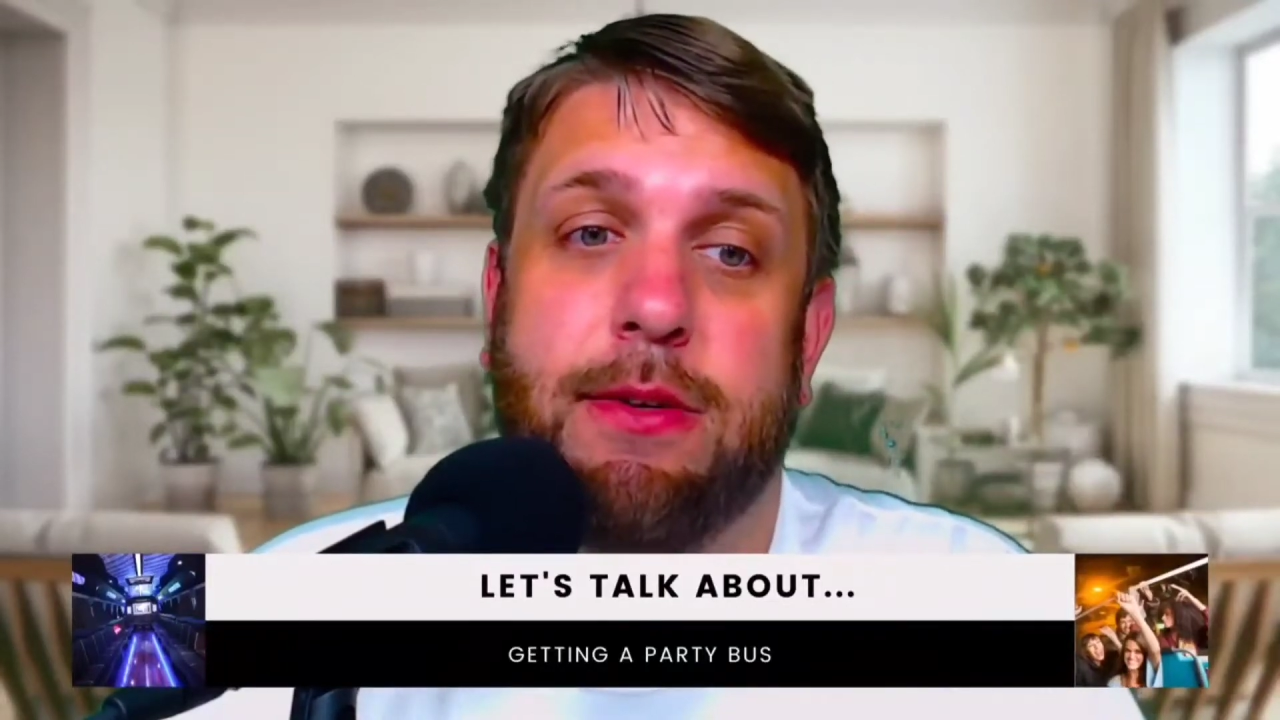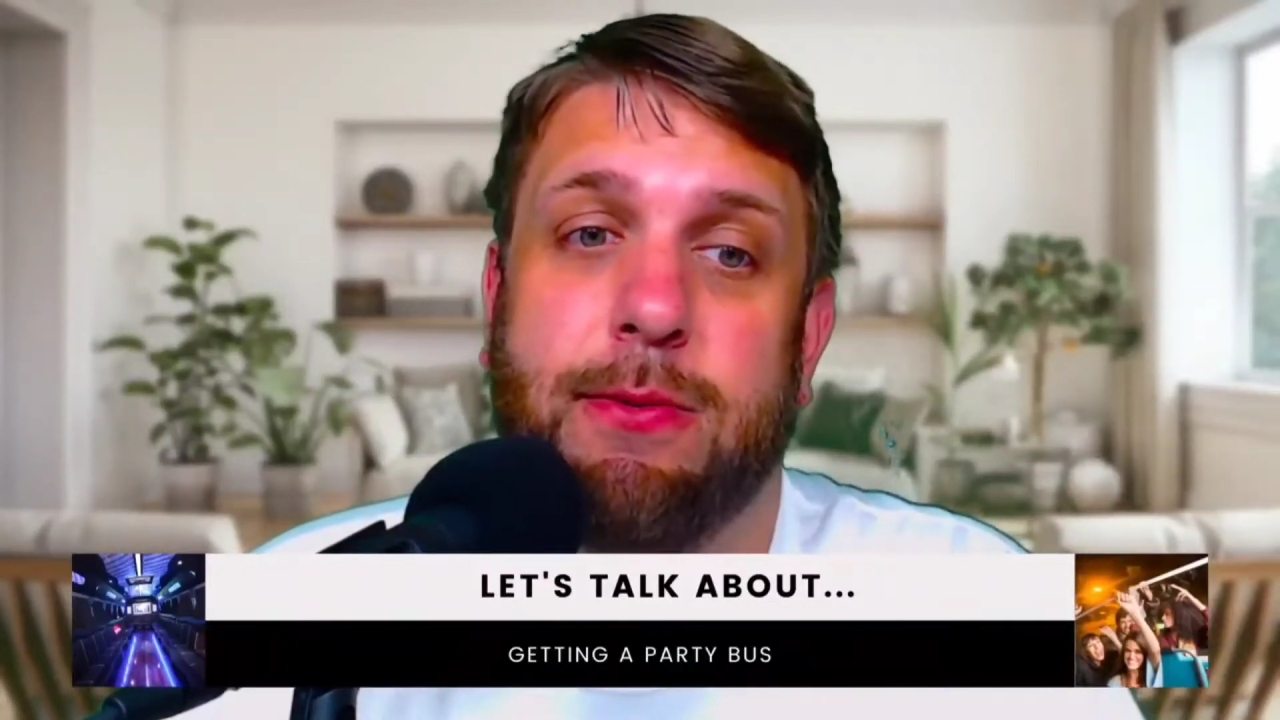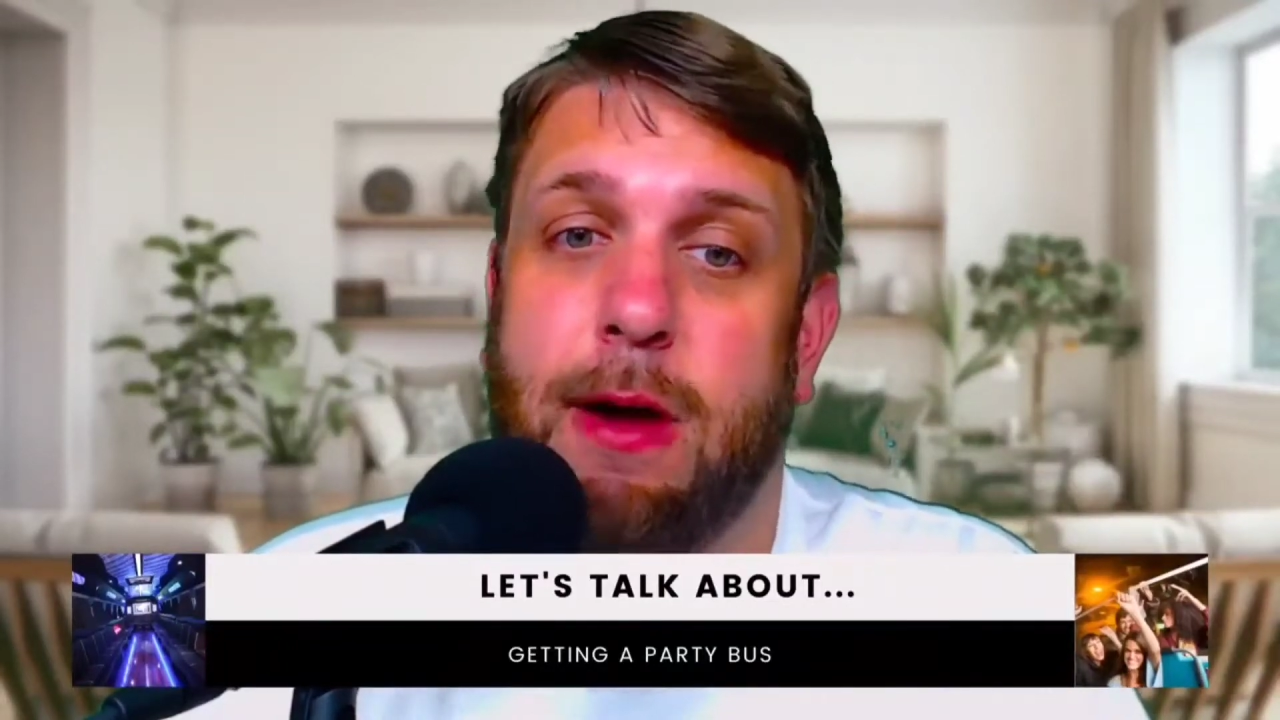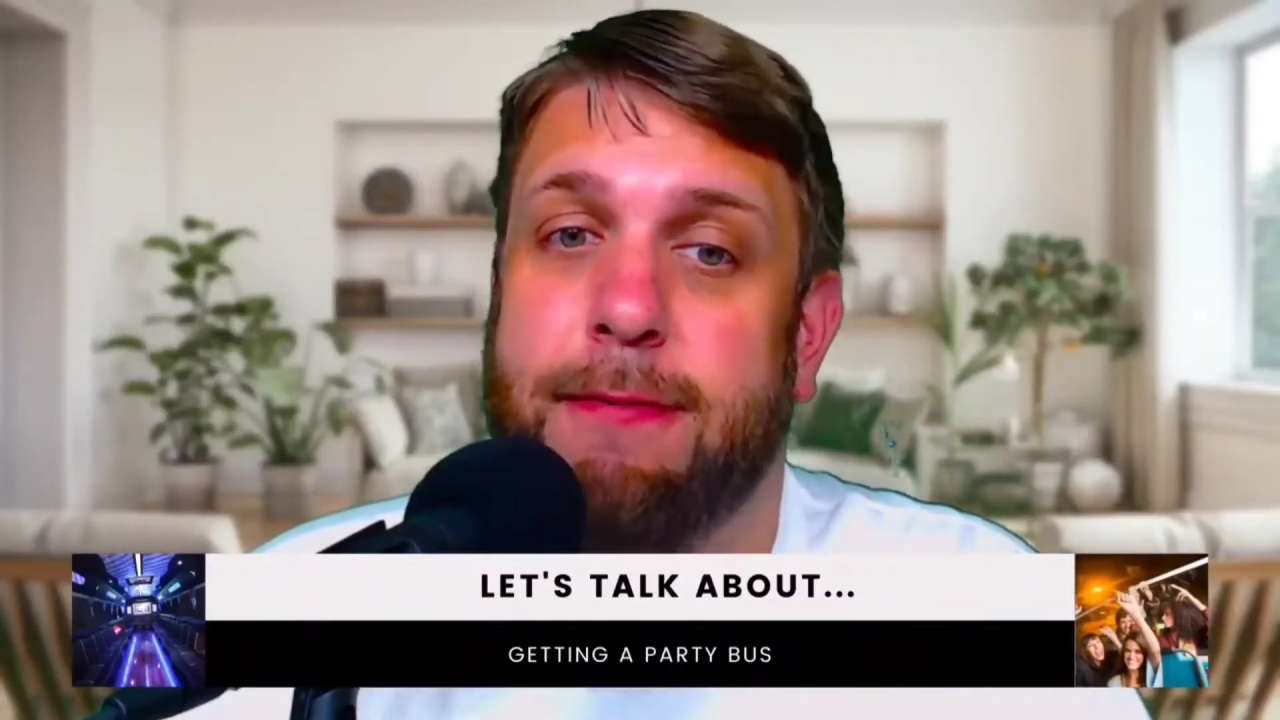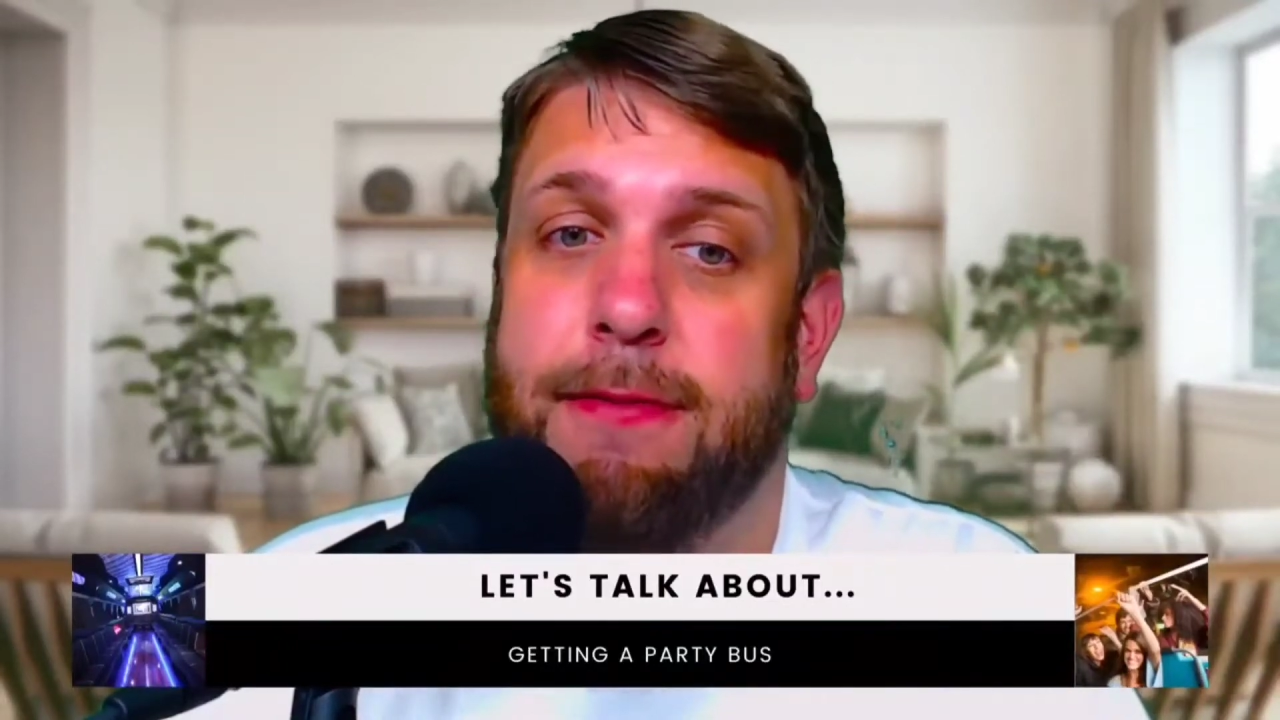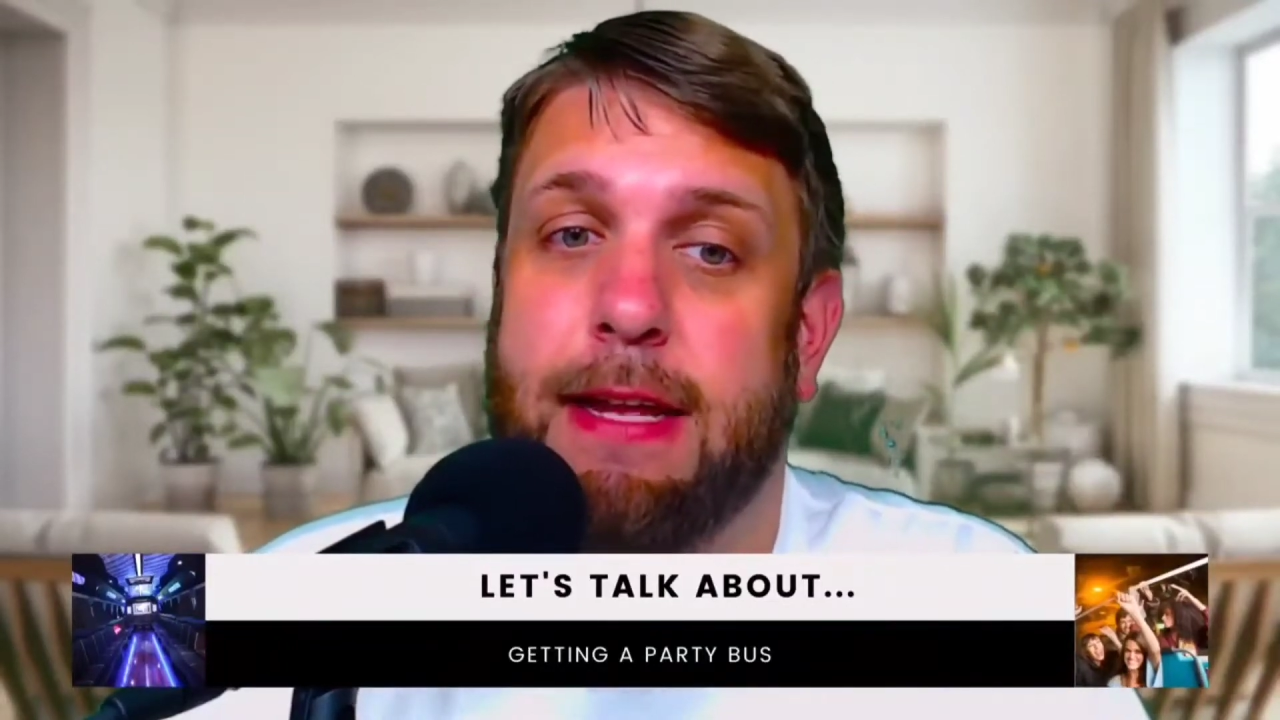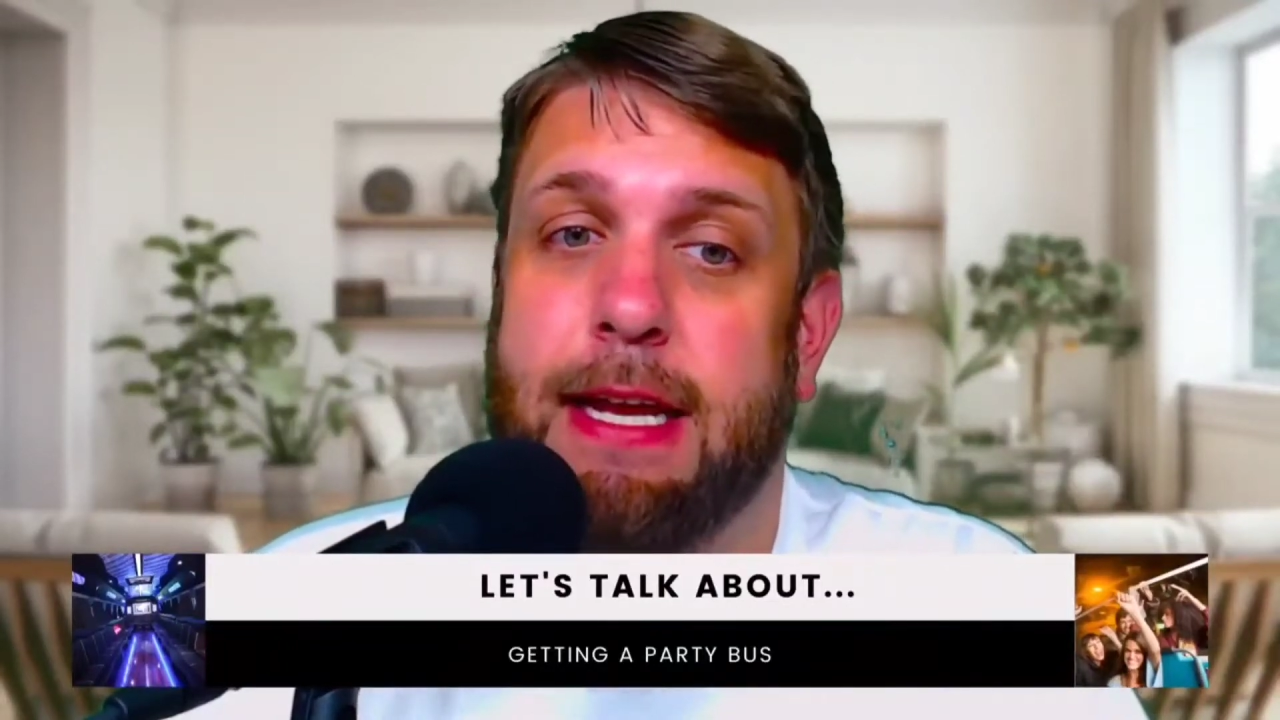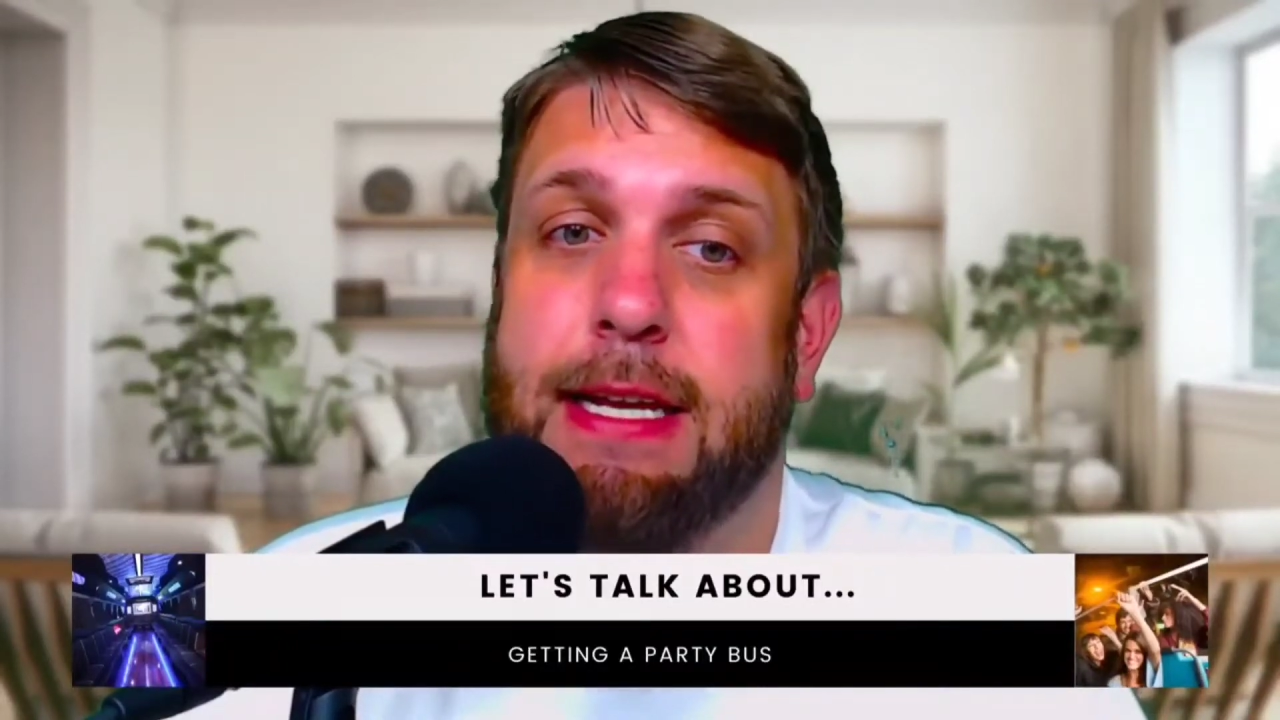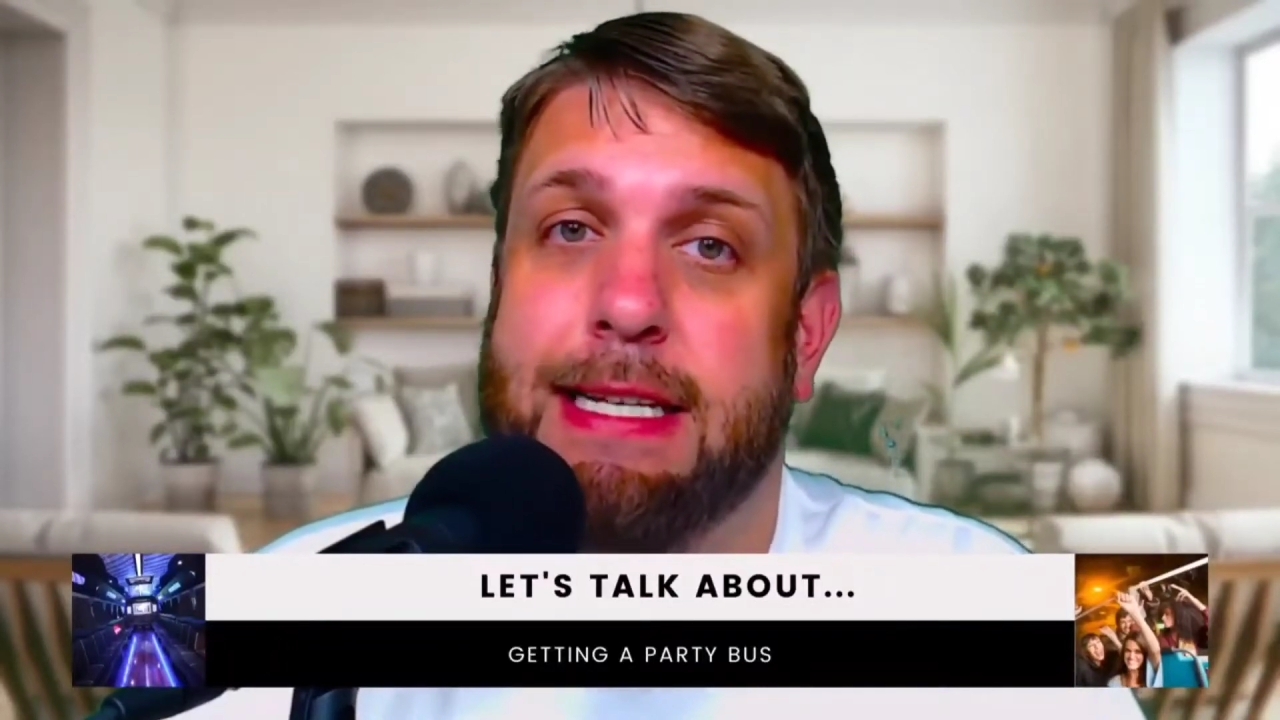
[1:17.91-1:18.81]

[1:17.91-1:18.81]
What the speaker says: roughly